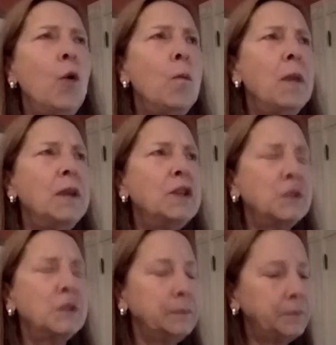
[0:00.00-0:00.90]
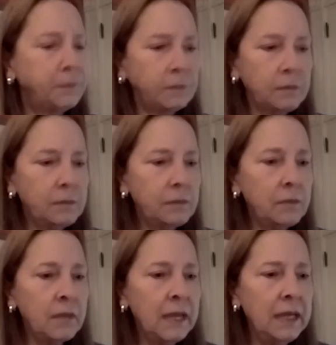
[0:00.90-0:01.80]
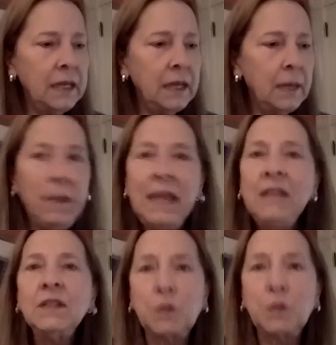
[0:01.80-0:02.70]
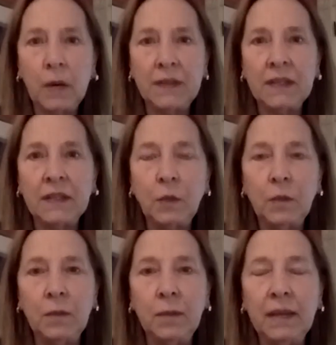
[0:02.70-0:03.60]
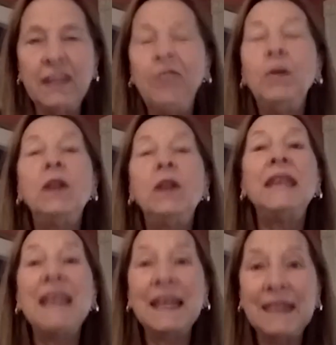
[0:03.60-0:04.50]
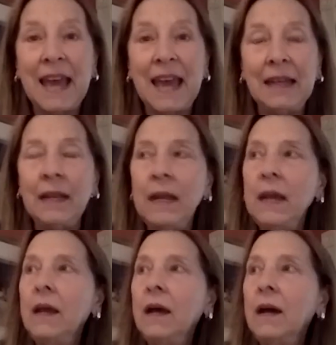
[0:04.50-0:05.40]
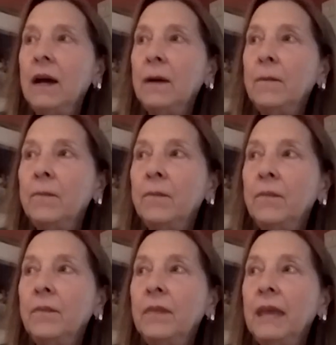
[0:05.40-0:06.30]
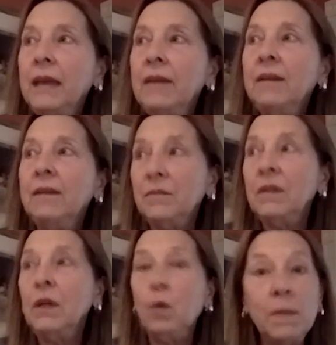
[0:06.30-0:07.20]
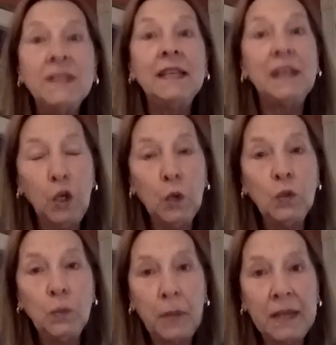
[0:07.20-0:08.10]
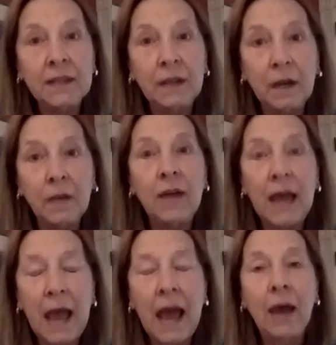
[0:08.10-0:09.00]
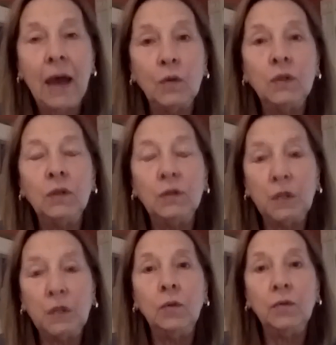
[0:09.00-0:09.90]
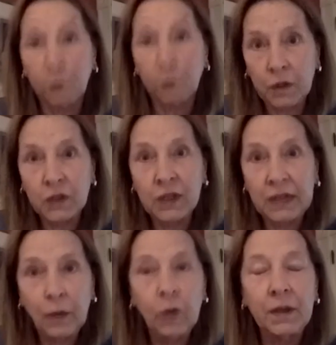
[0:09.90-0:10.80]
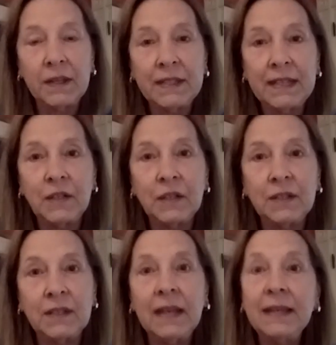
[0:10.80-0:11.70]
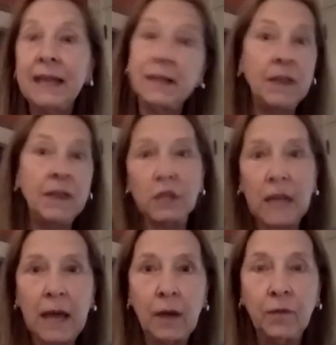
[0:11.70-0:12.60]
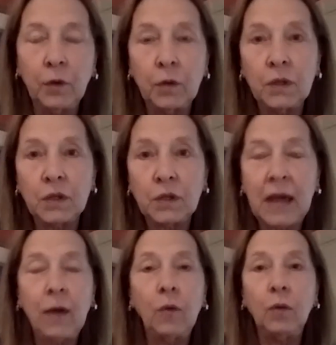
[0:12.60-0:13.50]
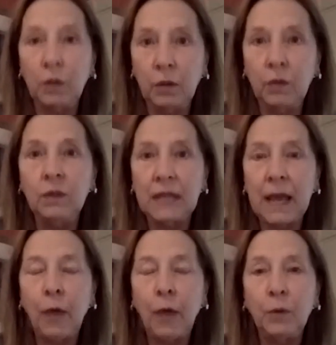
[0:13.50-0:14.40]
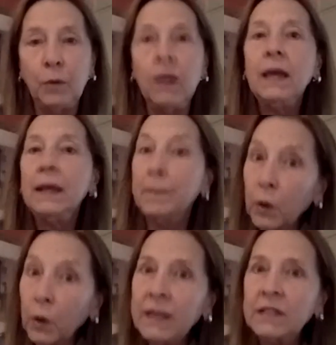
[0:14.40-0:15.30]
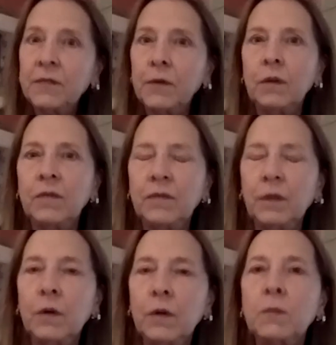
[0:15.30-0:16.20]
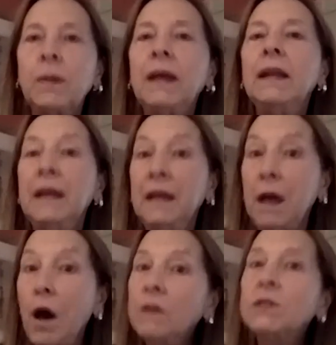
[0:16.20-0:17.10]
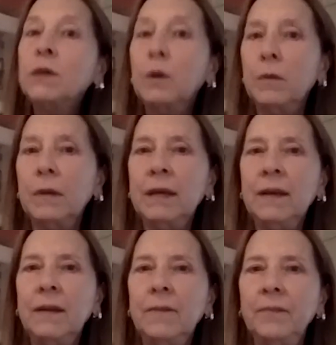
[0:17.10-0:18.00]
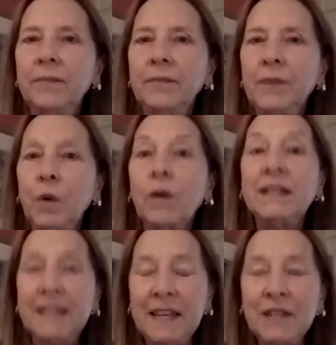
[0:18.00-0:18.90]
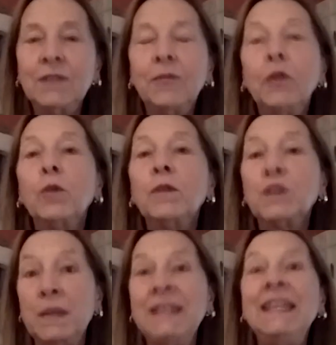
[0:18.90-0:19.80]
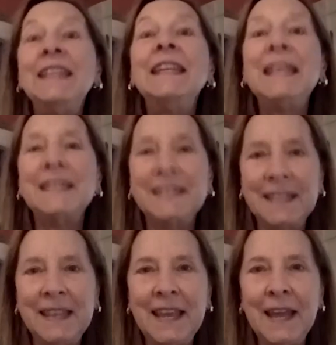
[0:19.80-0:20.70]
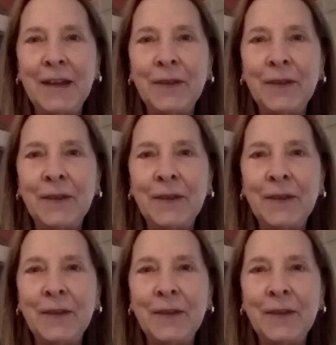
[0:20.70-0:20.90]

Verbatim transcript: much it means to us as human beings, if we don't get that, um, then you know we're missing a huge piece of how to flourish in organizations. Not to mention how to flourish, how you, to help your employees flourish, but also, organizations flourish when dignity is in the air.